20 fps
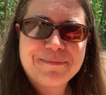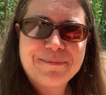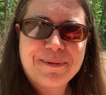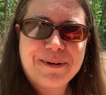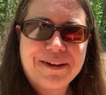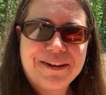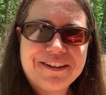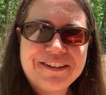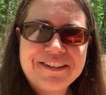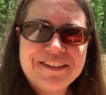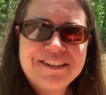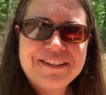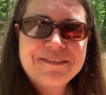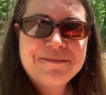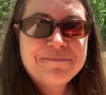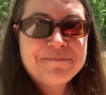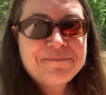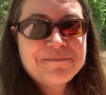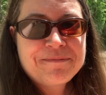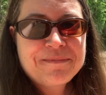But
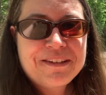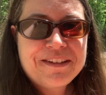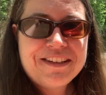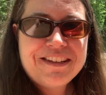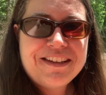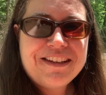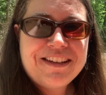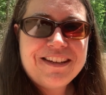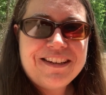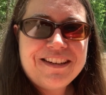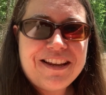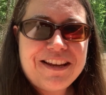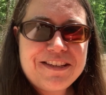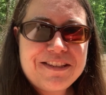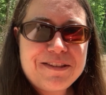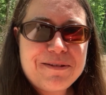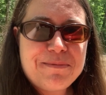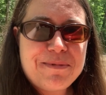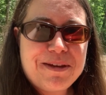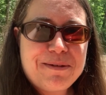nice
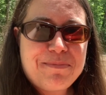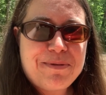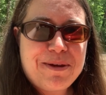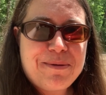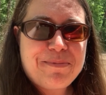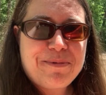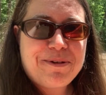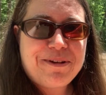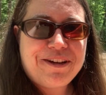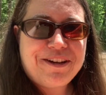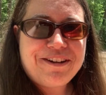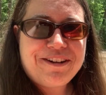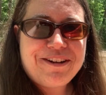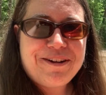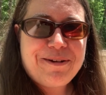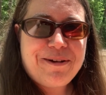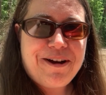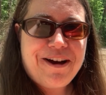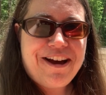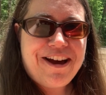to meet people here
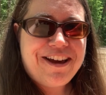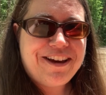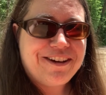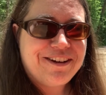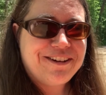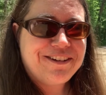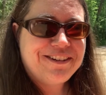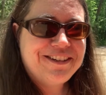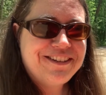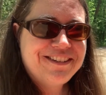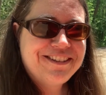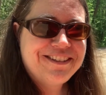in Ohio.